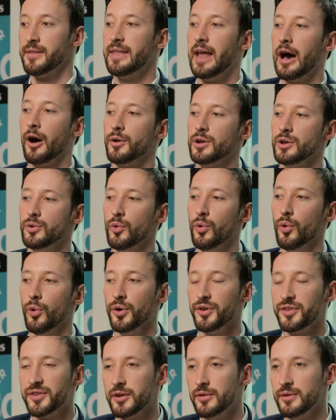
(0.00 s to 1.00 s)
Now, you
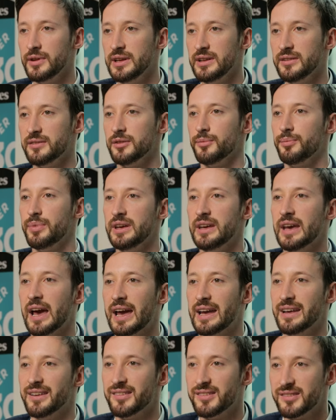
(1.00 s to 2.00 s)
also need to be
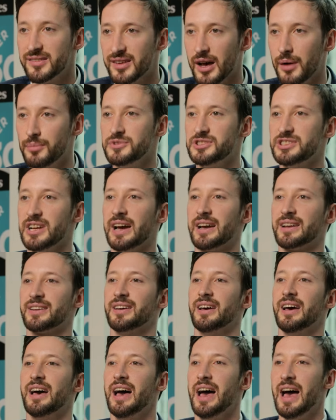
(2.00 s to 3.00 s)
a subject